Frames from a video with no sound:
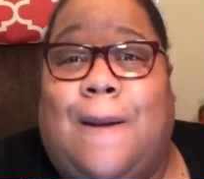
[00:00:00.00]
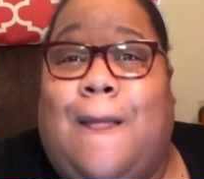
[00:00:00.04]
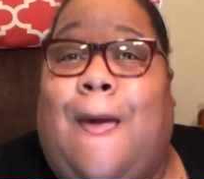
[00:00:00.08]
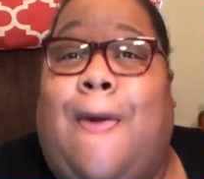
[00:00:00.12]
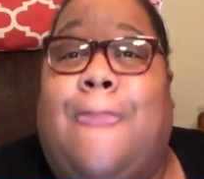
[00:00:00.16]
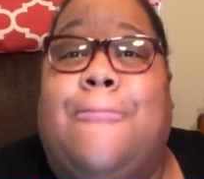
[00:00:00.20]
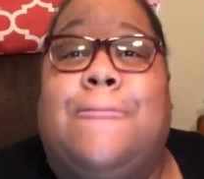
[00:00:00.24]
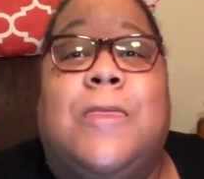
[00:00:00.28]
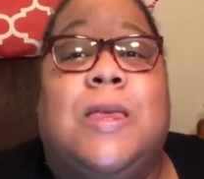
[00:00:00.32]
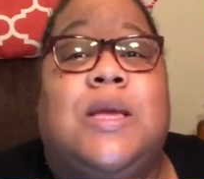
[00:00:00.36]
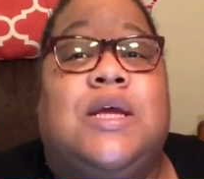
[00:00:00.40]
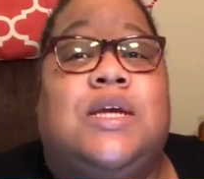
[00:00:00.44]

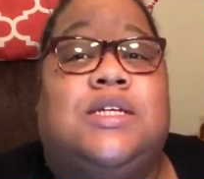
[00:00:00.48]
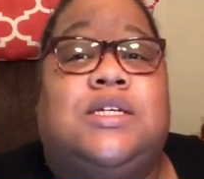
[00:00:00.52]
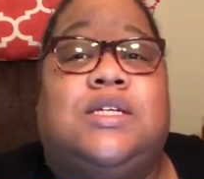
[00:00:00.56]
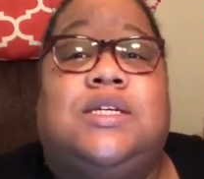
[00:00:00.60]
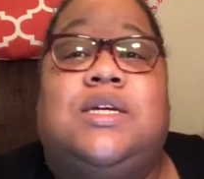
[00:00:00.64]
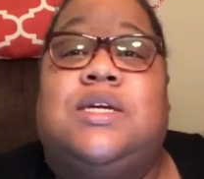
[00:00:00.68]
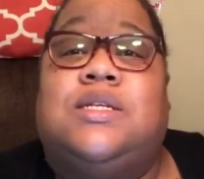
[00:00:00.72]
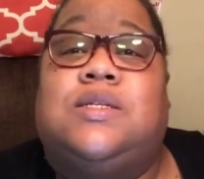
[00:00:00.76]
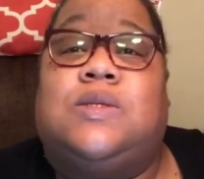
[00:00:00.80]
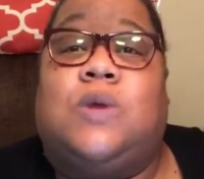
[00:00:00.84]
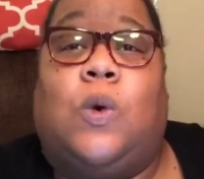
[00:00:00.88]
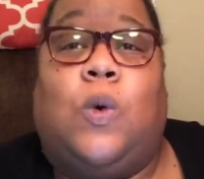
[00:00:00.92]
Like
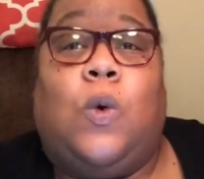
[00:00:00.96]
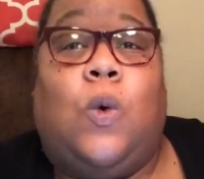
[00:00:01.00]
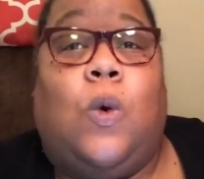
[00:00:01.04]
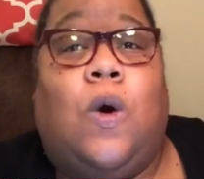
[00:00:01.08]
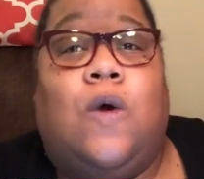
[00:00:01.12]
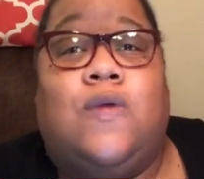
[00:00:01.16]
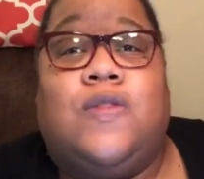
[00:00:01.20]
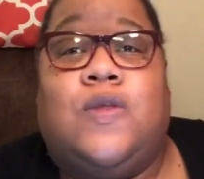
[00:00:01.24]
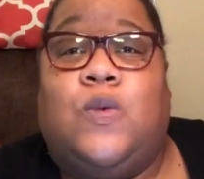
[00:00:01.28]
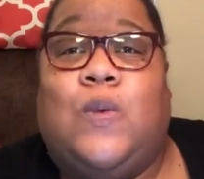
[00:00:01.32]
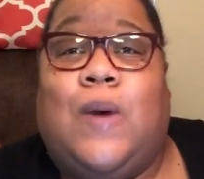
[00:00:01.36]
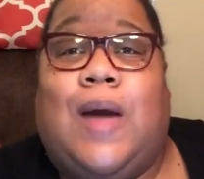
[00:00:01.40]
she is
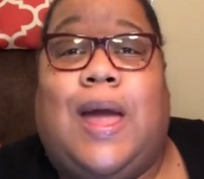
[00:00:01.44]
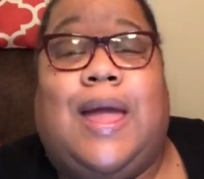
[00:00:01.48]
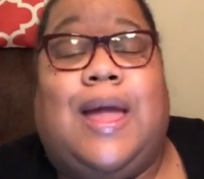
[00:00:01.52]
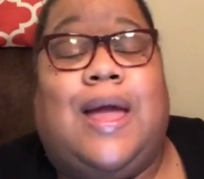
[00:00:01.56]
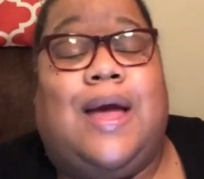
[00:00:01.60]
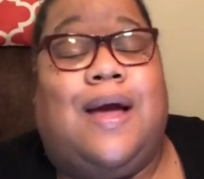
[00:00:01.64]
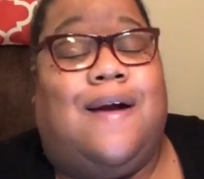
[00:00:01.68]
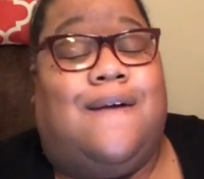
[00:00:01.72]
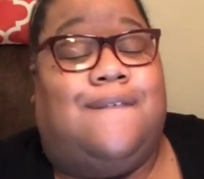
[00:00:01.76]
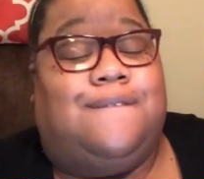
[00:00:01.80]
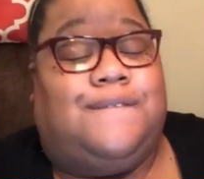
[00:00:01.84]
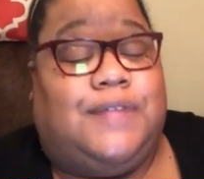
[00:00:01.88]
all the way
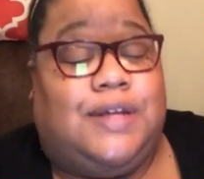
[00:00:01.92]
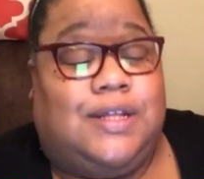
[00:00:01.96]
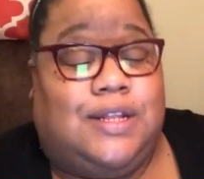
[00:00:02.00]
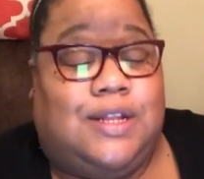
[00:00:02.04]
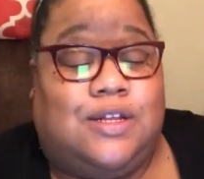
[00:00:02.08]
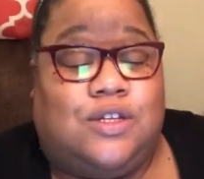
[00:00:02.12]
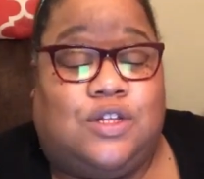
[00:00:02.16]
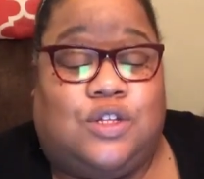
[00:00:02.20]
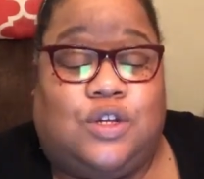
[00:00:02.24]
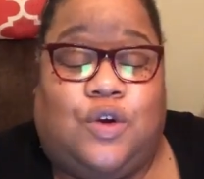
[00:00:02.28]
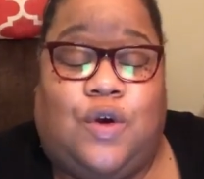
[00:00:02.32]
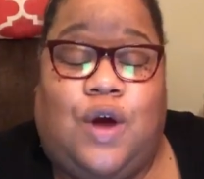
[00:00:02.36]
in her
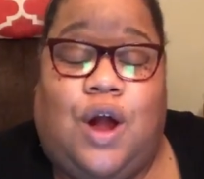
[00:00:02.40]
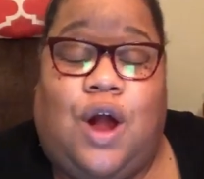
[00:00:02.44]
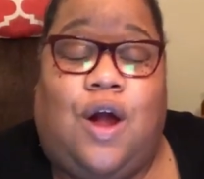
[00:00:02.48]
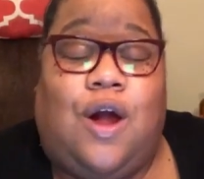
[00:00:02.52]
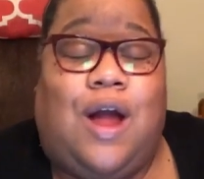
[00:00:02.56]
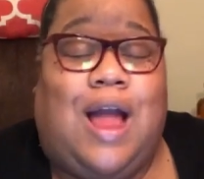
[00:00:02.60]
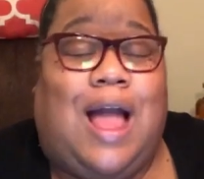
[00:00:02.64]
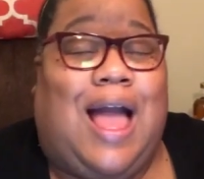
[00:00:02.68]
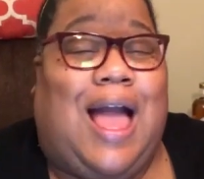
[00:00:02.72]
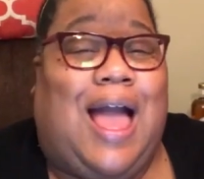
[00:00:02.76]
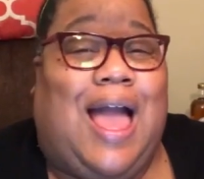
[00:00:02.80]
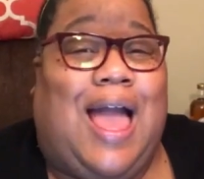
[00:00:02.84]
feelings.
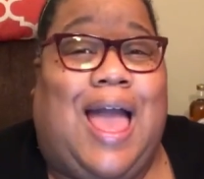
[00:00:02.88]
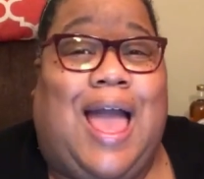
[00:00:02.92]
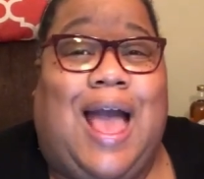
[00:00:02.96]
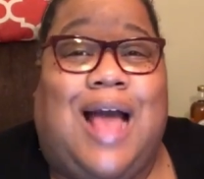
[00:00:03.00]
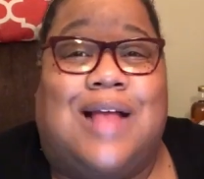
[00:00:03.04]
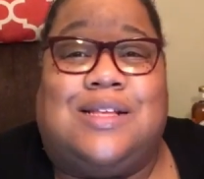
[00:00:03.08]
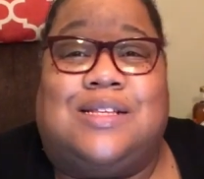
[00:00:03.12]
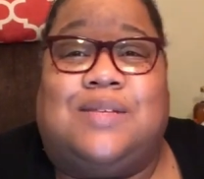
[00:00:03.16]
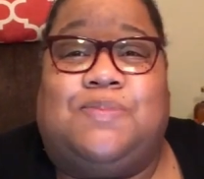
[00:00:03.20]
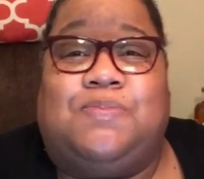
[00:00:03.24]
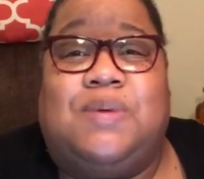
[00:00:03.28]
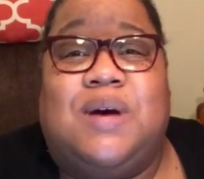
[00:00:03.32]
Her
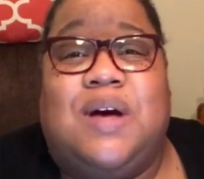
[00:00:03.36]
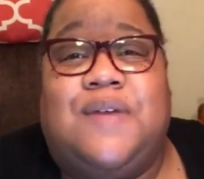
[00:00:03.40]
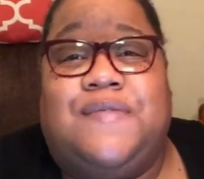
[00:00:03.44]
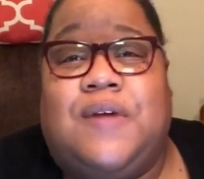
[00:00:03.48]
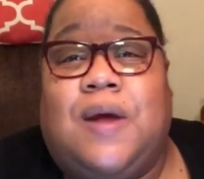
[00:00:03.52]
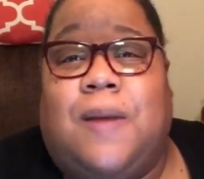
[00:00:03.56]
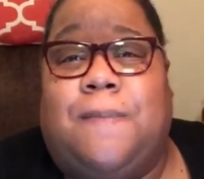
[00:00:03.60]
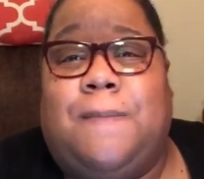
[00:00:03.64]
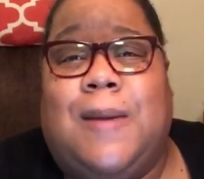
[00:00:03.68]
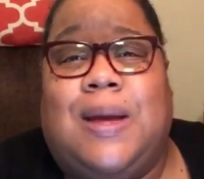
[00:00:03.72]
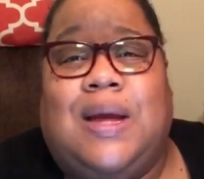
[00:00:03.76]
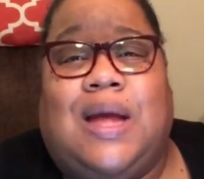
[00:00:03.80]
eyes is
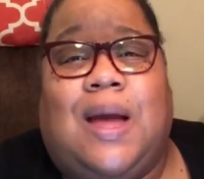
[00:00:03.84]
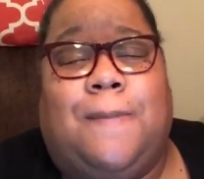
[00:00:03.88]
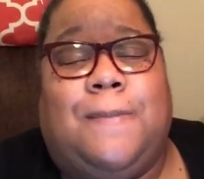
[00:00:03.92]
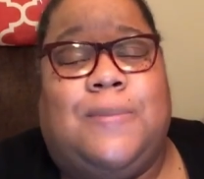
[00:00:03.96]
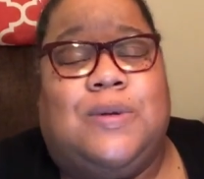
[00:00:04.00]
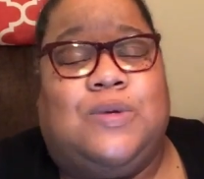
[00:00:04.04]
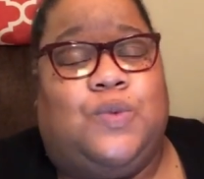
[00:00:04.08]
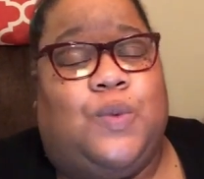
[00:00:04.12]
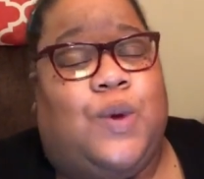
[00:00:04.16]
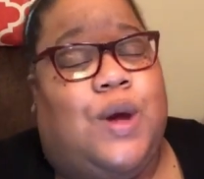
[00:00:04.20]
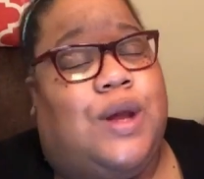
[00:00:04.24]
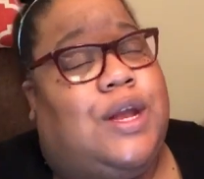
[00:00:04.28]
puffy. Her makeup
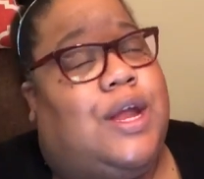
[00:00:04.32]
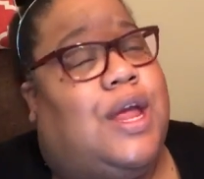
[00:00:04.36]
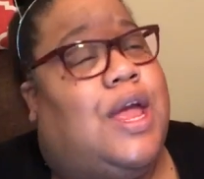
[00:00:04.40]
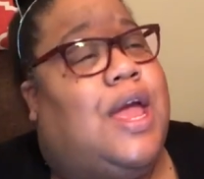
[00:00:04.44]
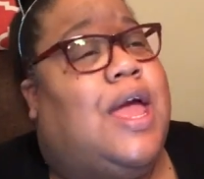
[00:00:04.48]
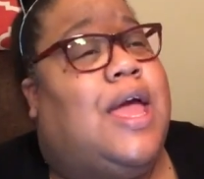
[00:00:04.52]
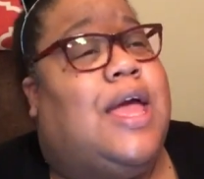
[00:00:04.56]
is running.